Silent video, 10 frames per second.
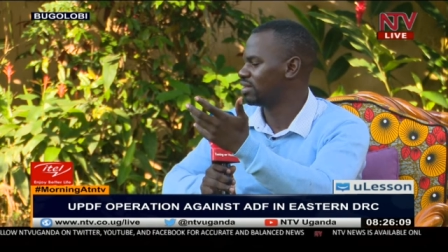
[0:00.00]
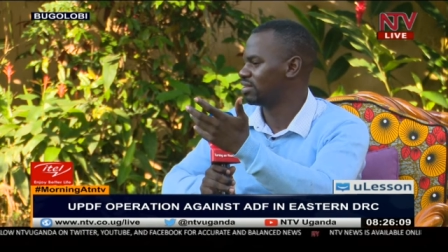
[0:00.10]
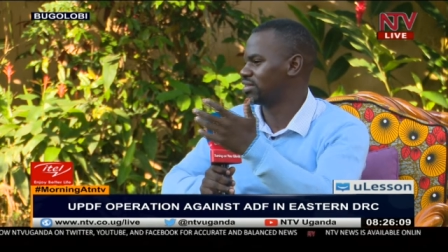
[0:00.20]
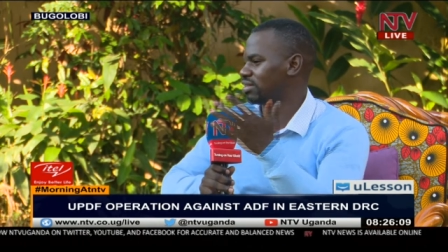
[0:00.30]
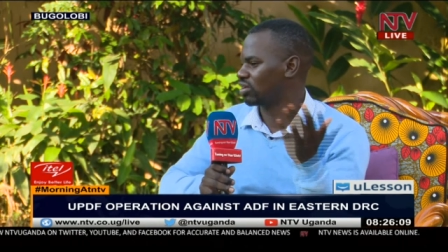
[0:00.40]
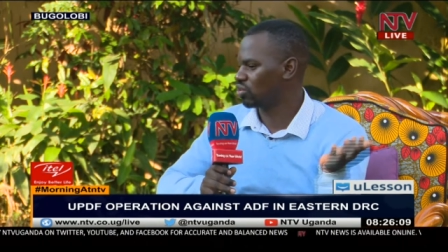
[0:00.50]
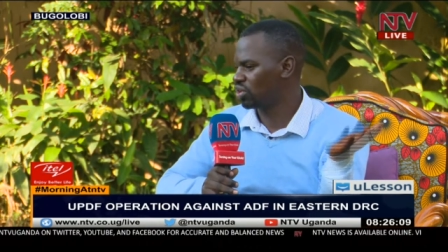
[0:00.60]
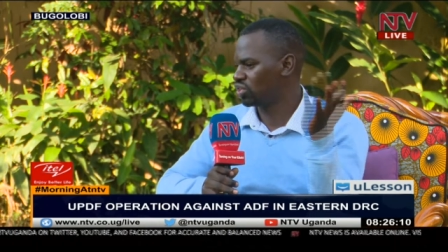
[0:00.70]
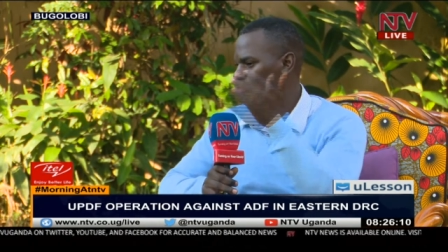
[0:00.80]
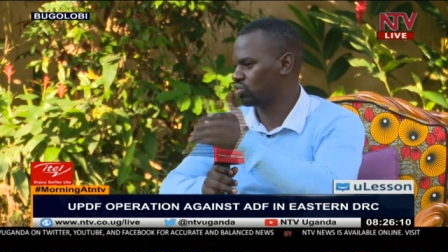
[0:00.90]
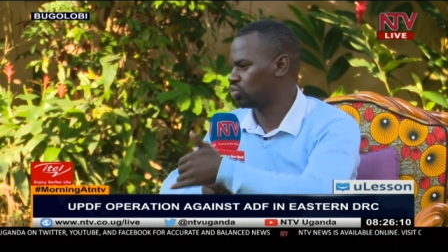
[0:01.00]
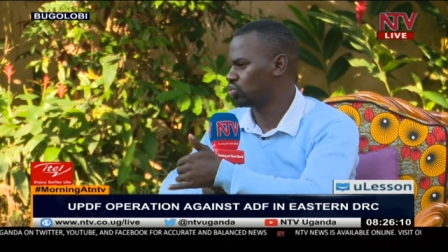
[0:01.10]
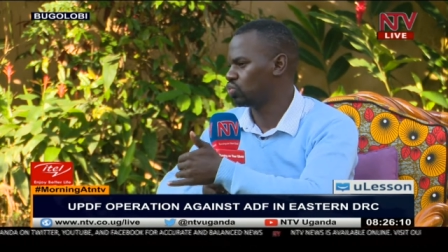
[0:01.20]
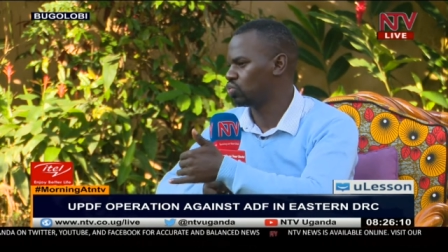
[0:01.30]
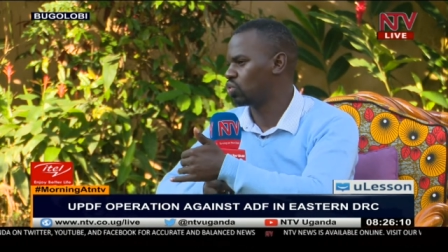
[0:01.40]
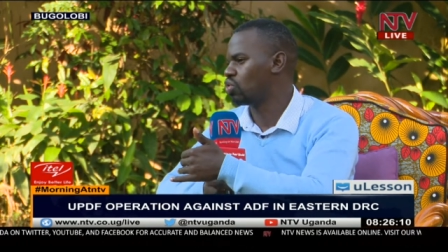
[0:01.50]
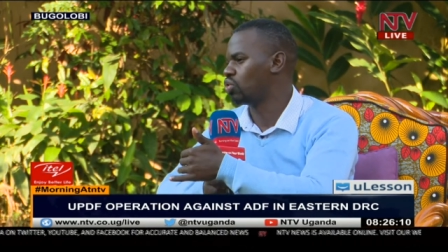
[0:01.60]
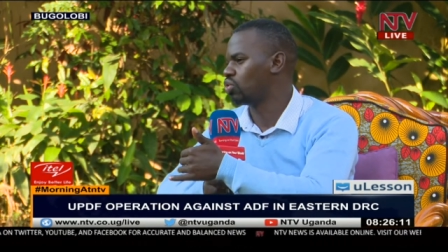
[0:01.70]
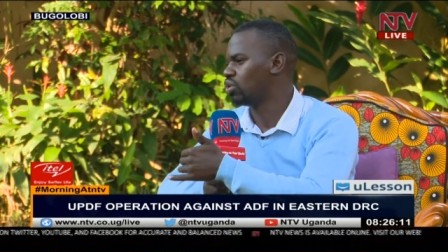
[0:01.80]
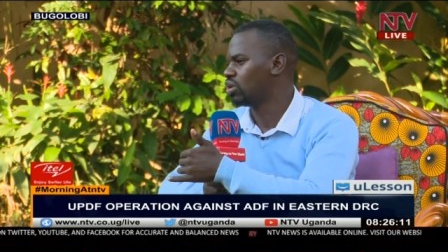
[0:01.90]
is going to, into
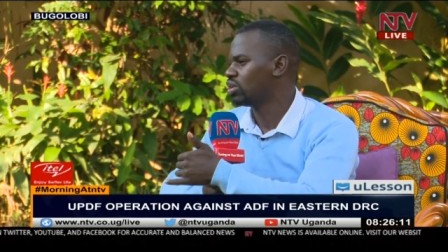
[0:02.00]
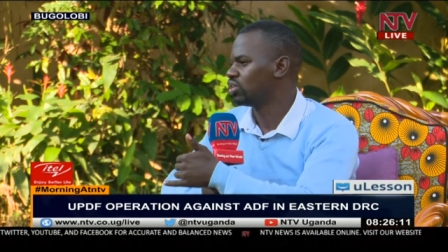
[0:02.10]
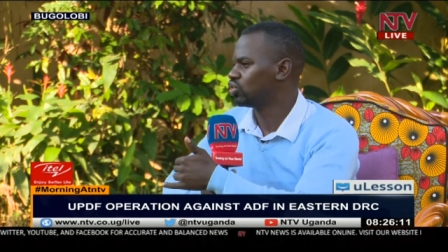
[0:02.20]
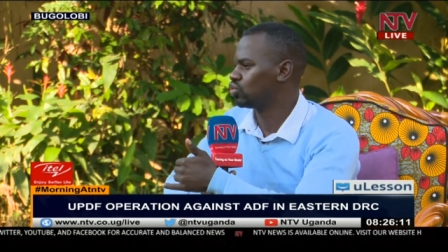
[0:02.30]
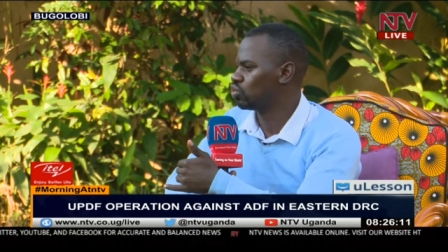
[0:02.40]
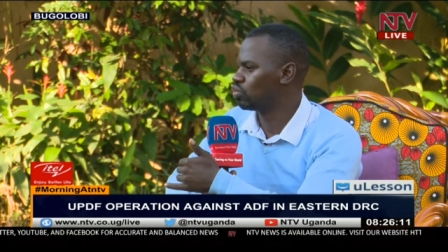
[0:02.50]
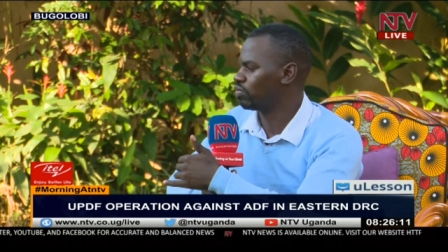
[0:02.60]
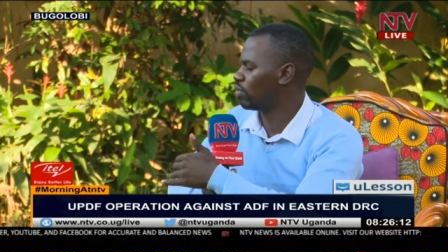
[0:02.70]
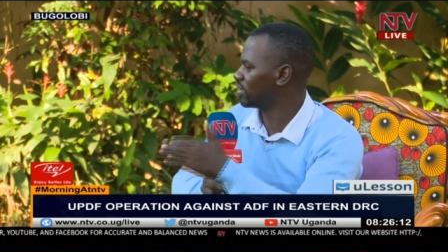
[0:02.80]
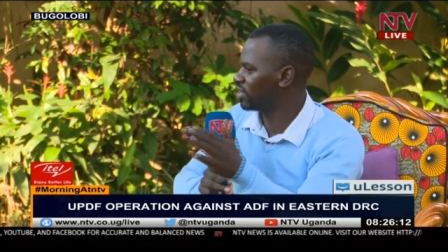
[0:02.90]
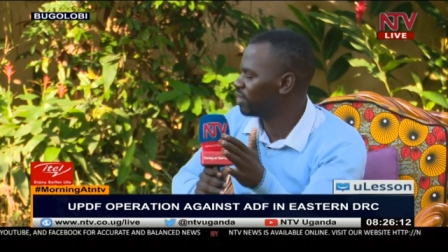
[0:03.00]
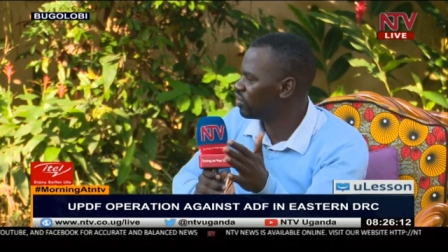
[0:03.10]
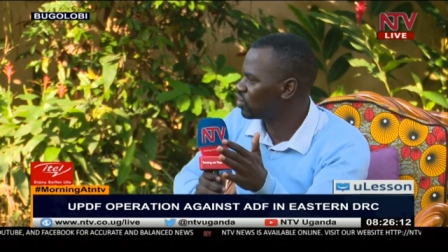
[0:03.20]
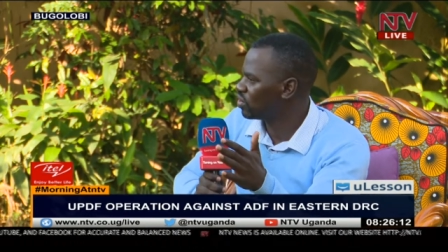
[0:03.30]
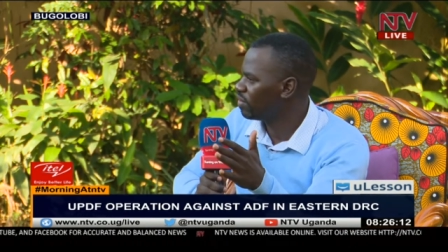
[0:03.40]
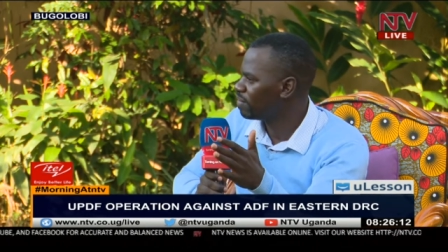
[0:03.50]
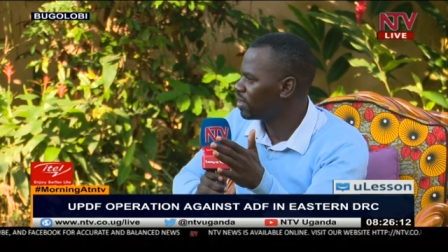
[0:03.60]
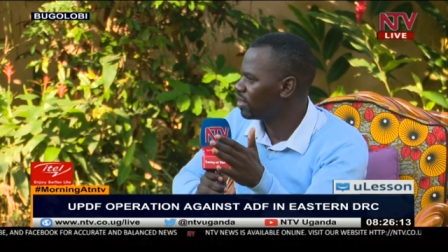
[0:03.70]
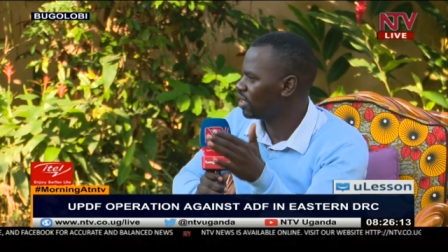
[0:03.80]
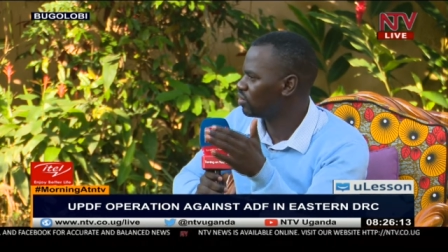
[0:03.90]
Congo to, for whatever reason,
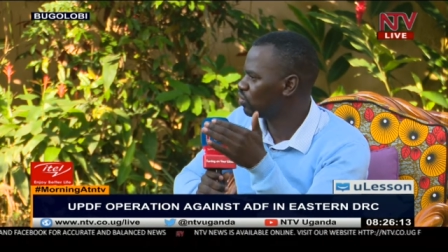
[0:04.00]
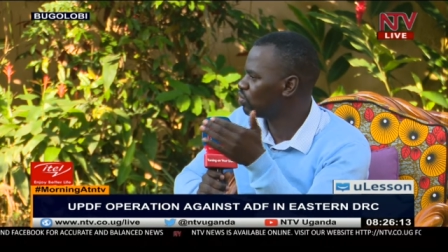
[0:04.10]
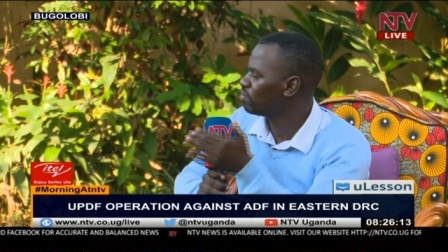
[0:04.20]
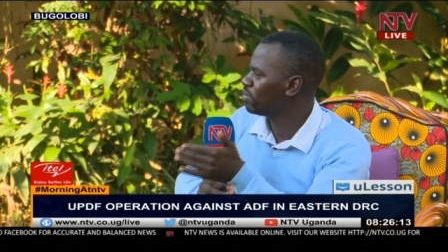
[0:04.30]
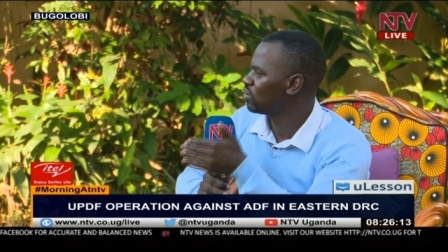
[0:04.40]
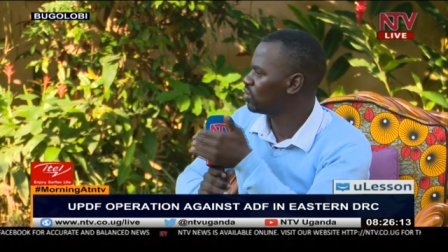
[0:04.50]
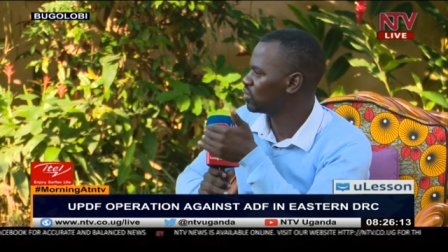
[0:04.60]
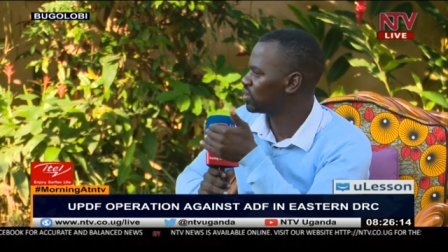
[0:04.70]
they will not be on your